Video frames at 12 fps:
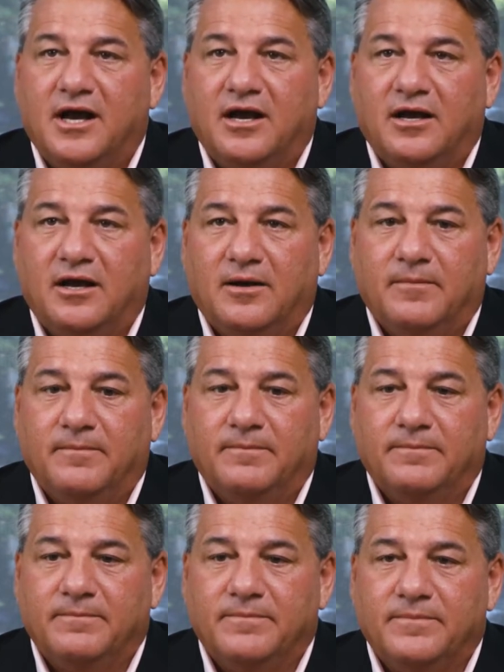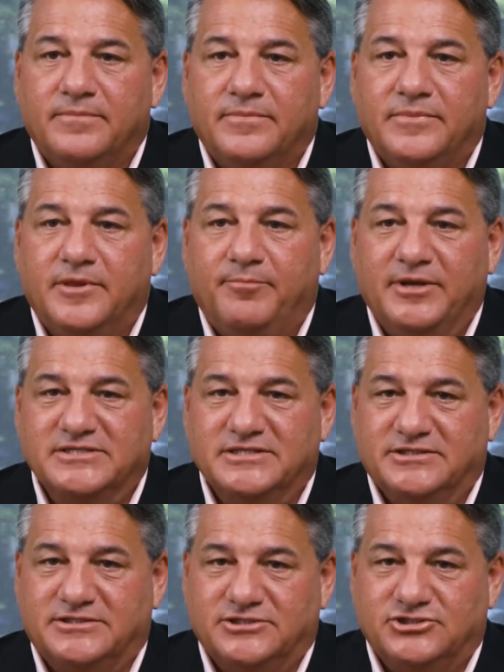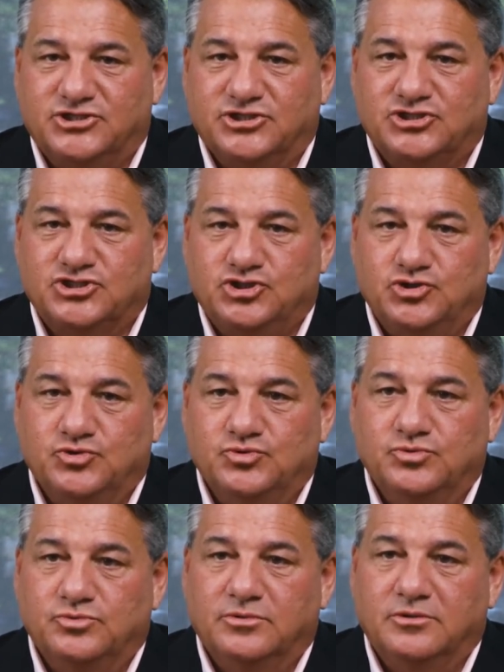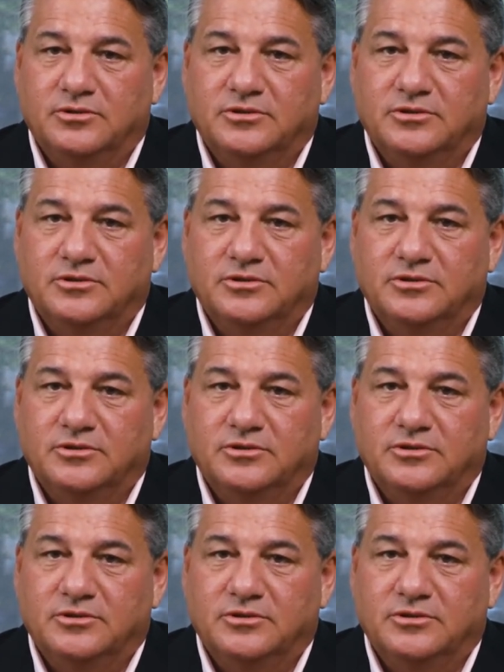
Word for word: Um, the business is just too